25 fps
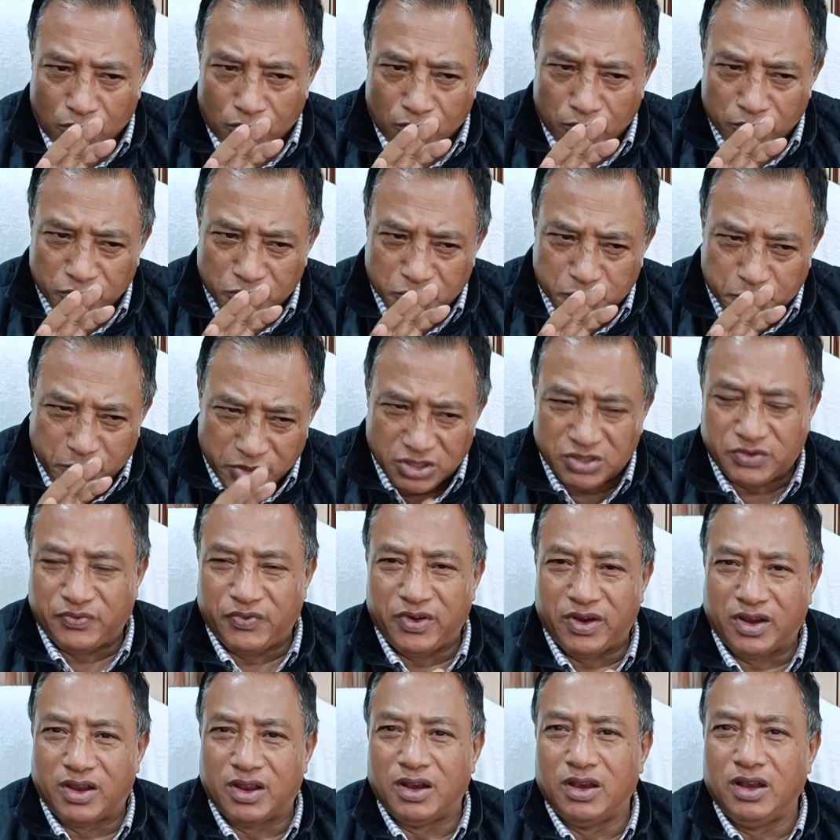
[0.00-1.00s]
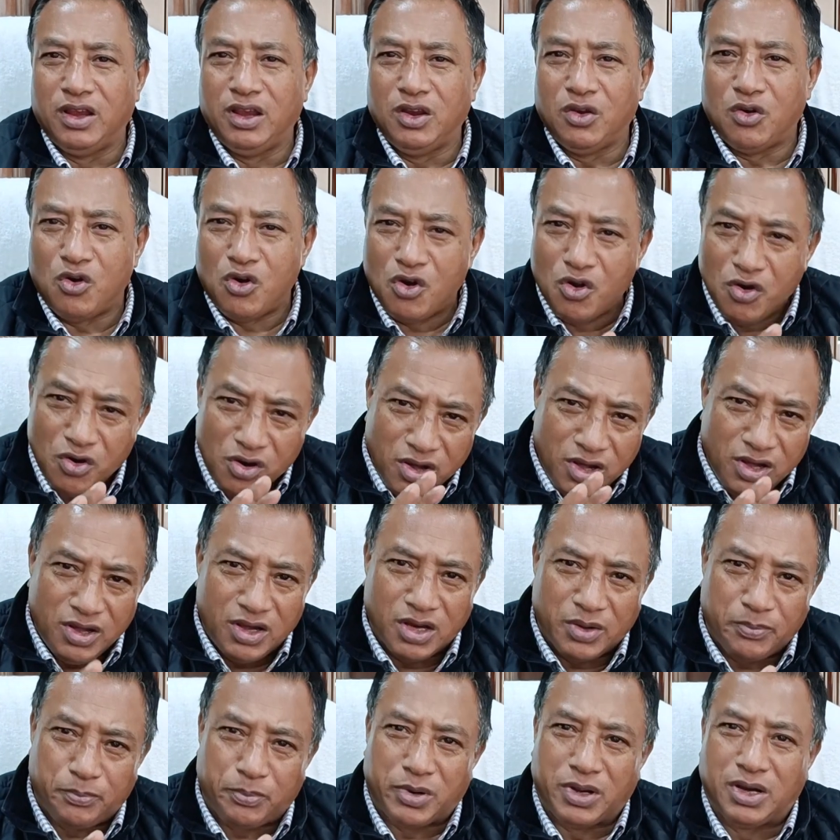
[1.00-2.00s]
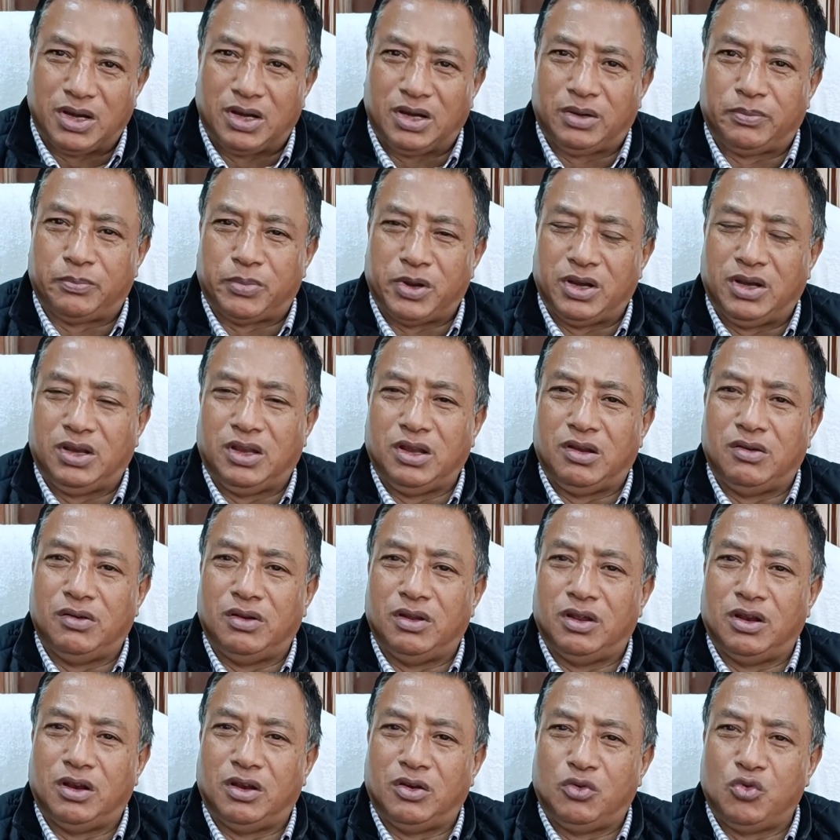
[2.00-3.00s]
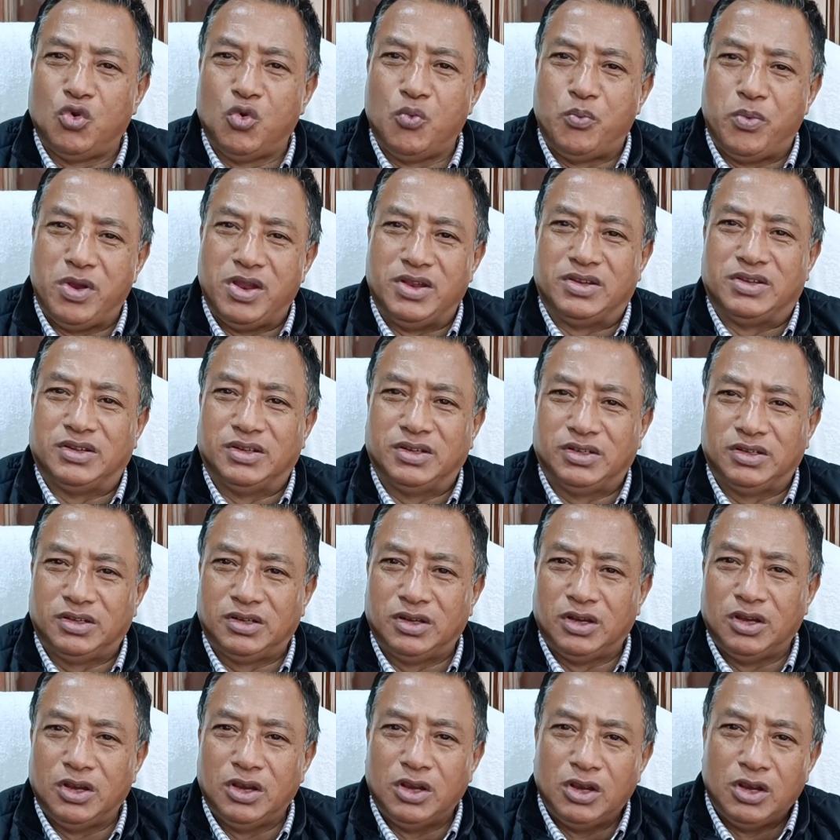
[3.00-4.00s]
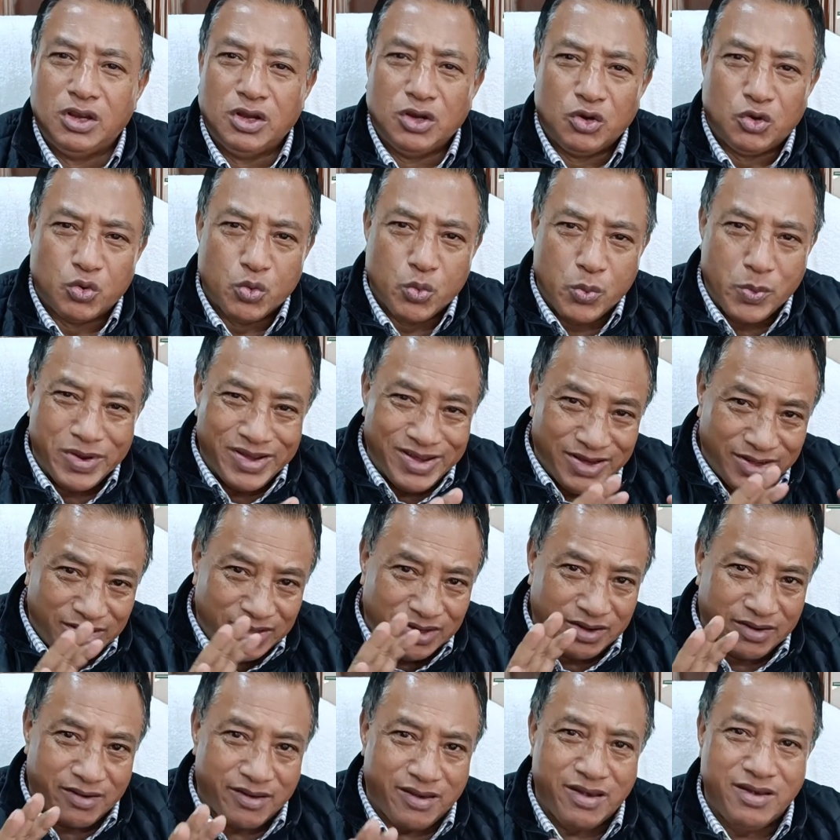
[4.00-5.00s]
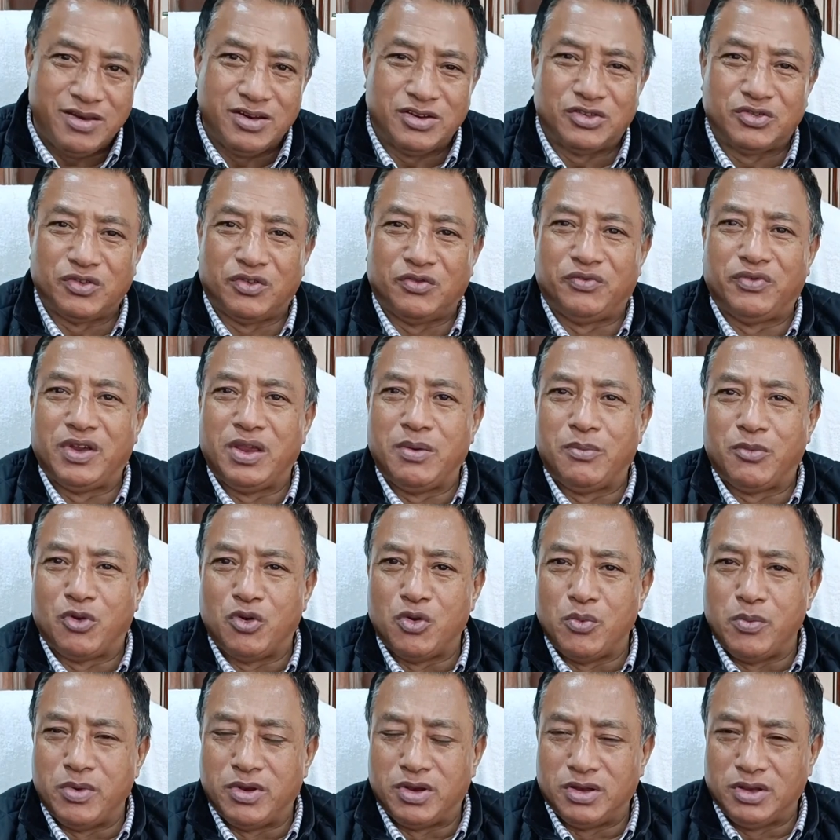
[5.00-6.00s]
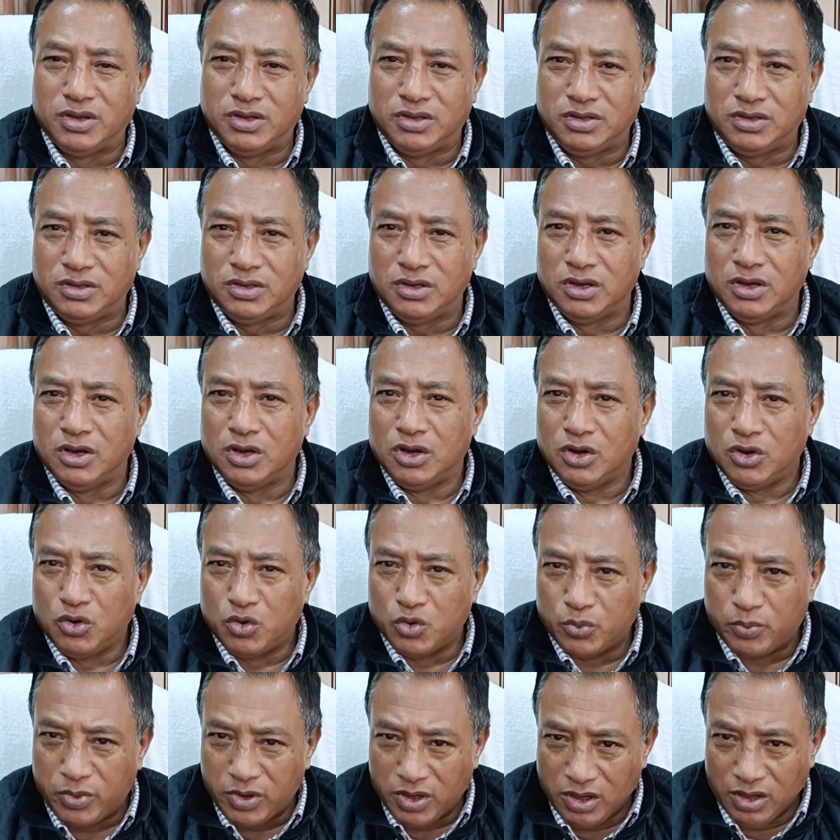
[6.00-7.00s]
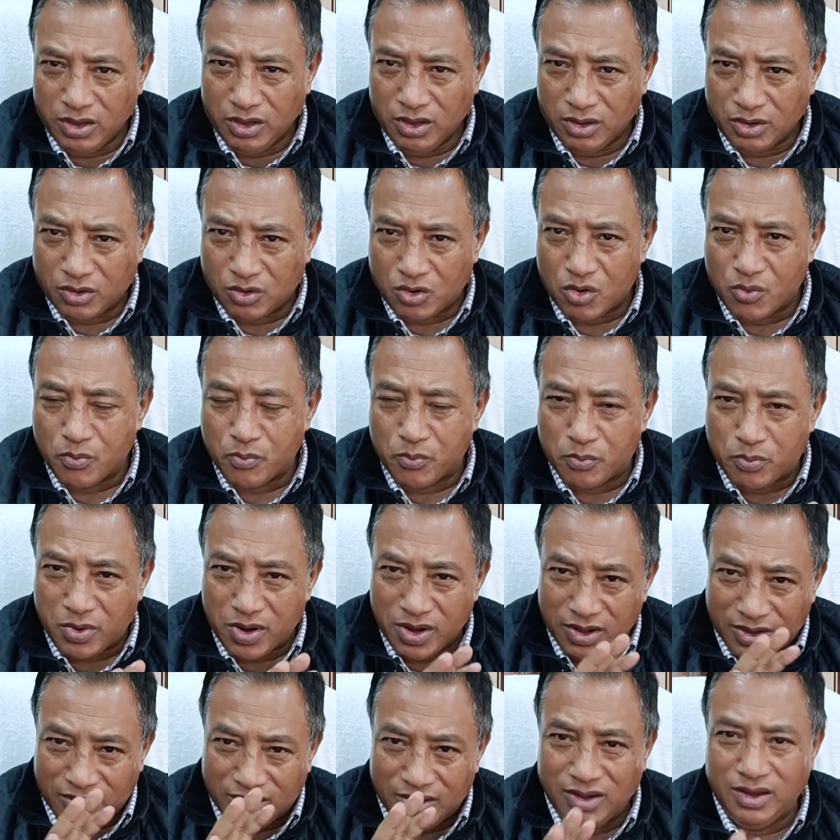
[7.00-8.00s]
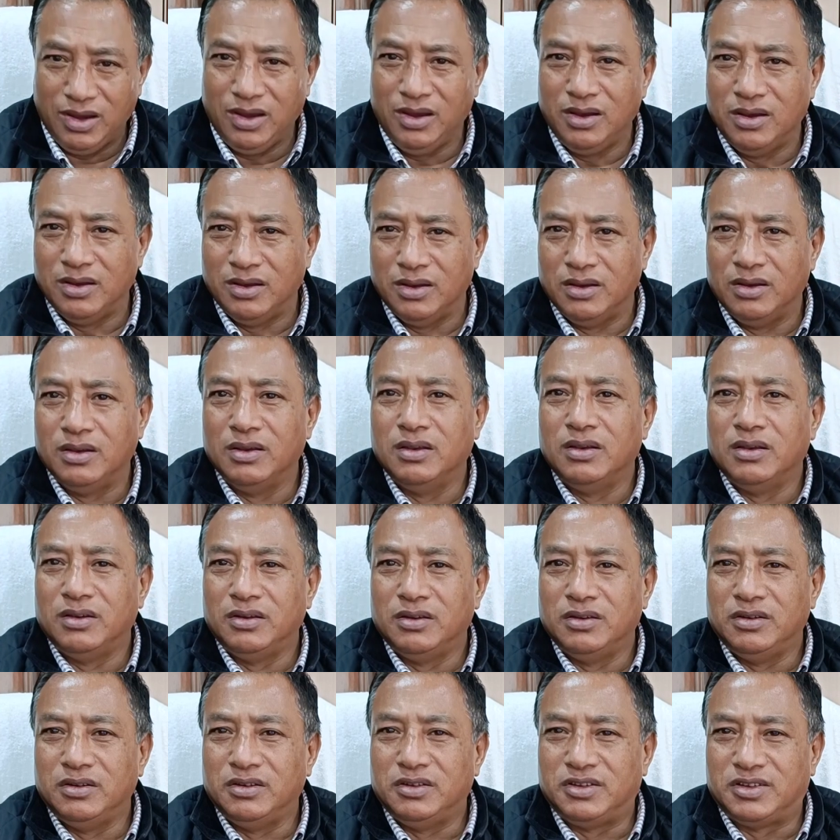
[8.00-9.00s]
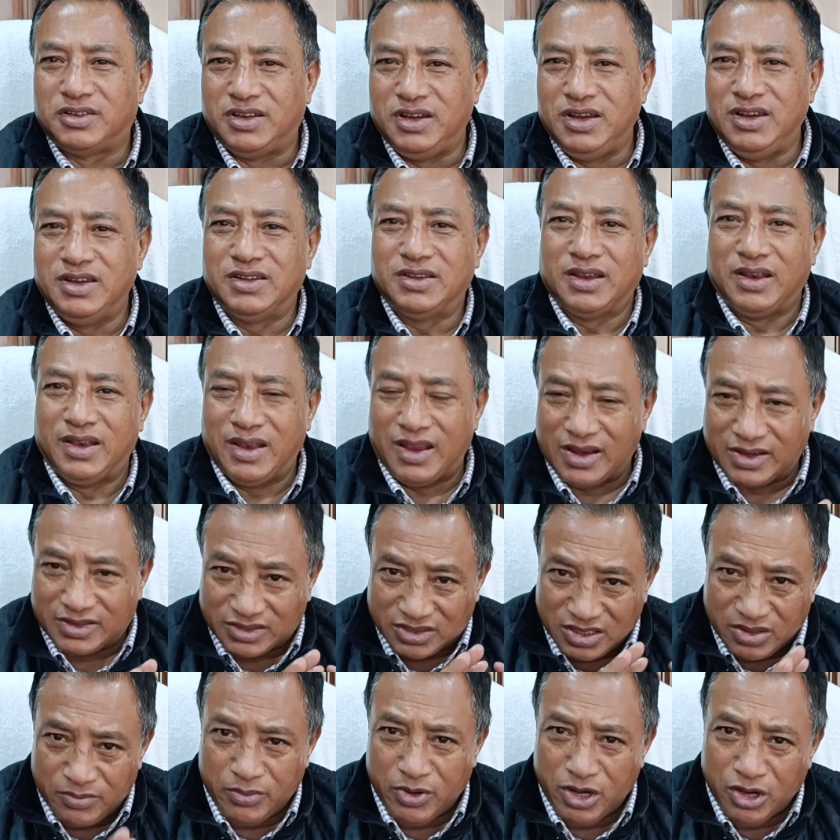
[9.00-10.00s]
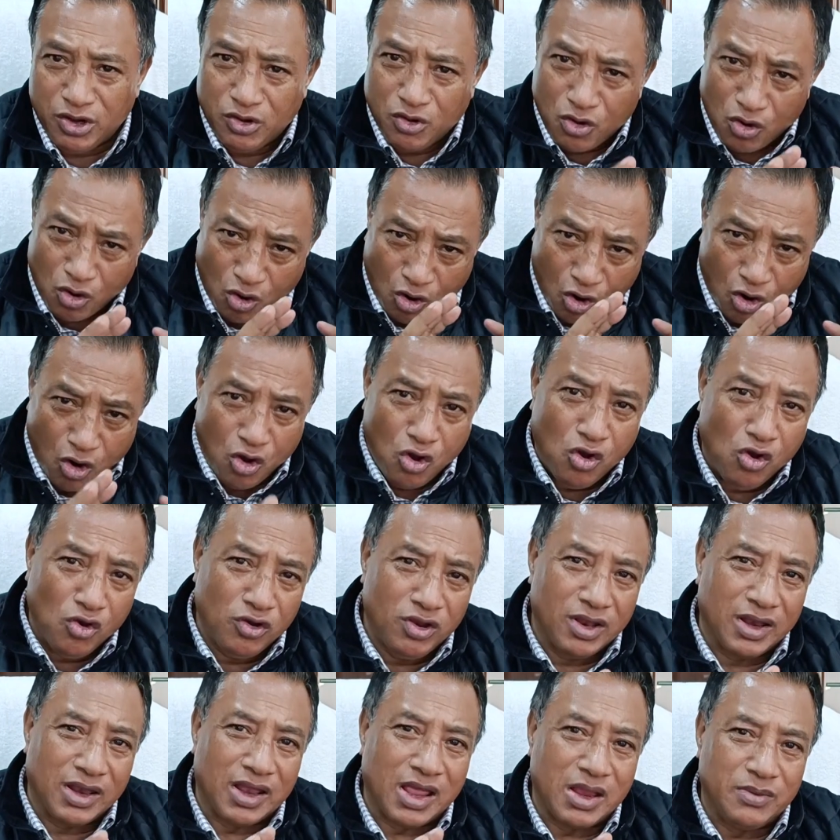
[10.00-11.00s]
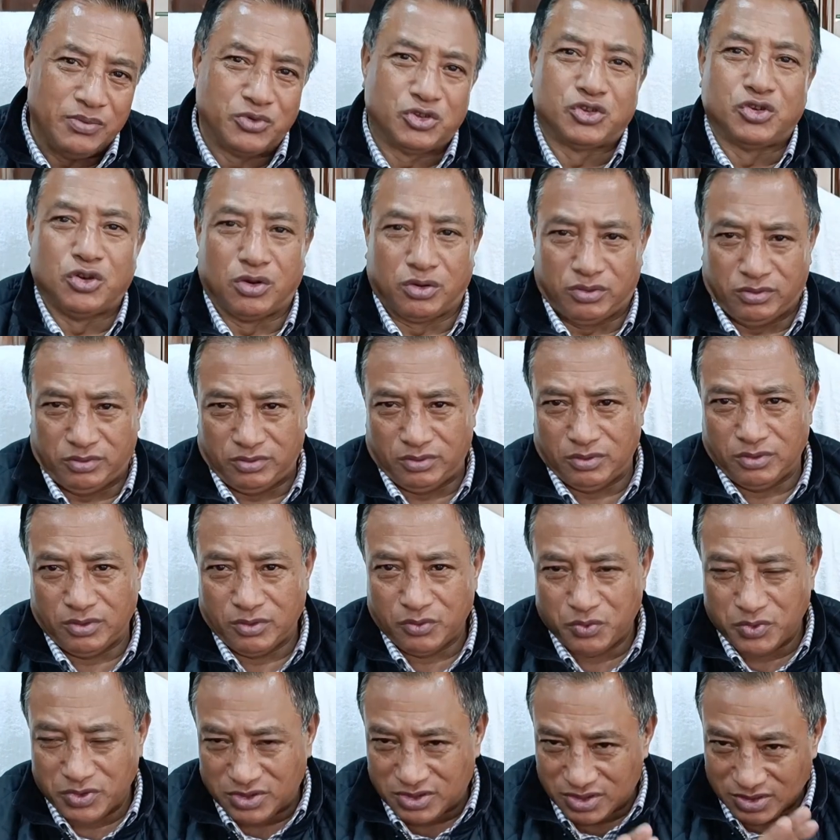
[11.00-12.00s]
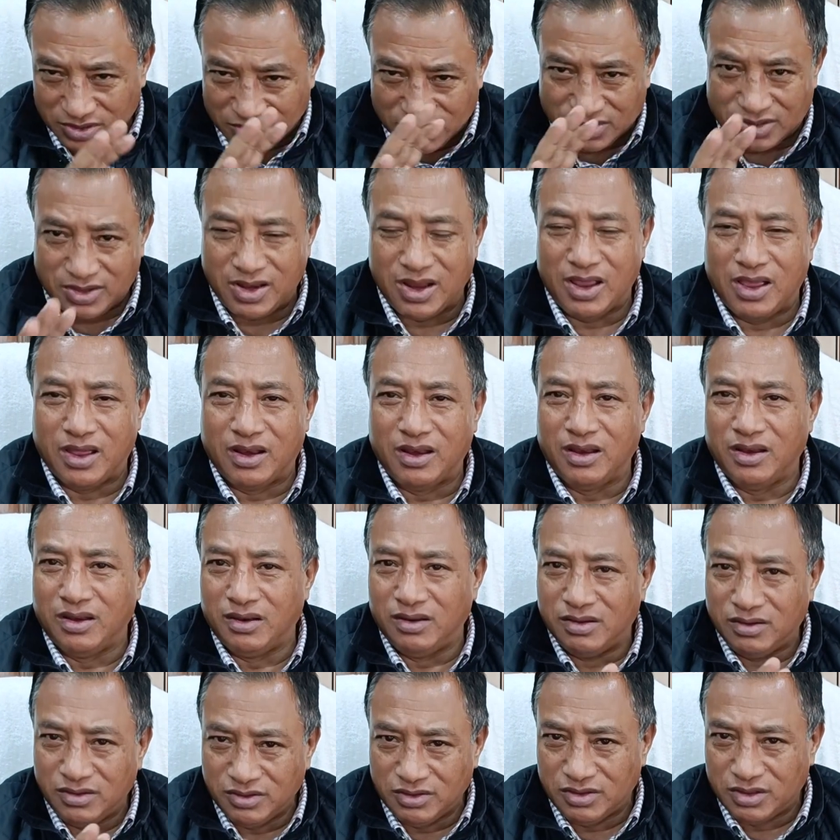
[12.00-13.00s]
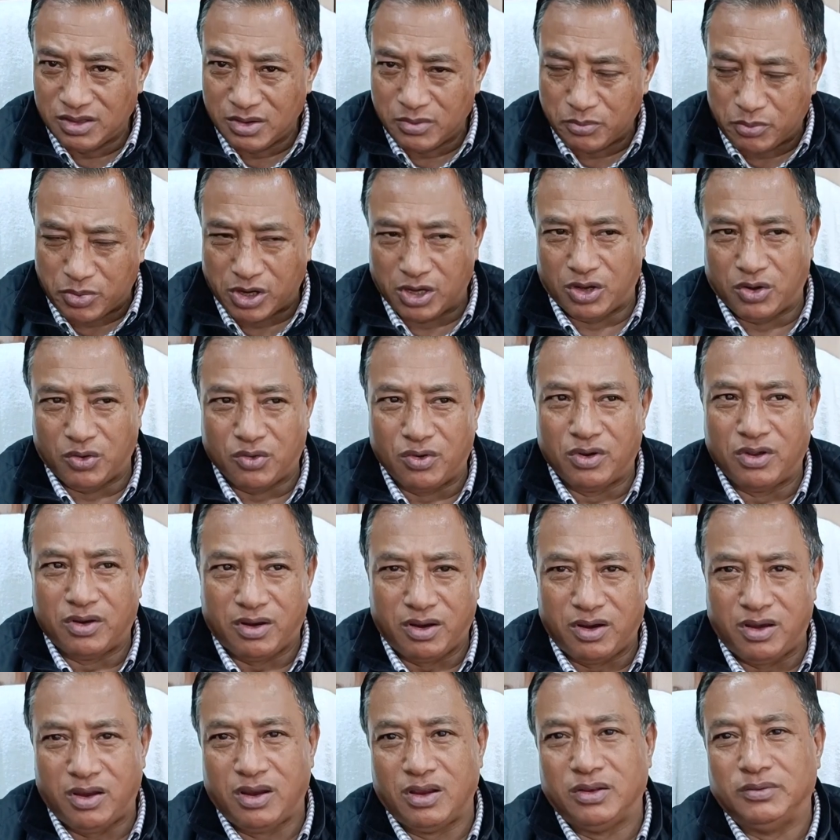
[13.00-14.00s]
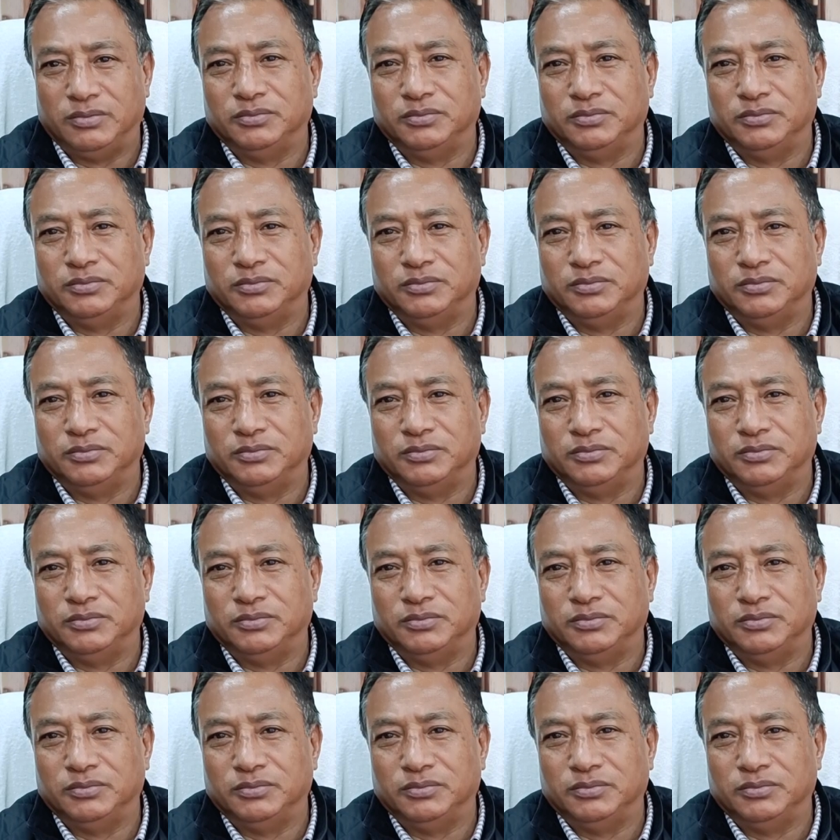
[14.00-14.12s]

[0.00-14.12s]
specifically only that particular two places to within the radius of 5 kilometers to be completely seize and examine all the livestock which is there in this particular area.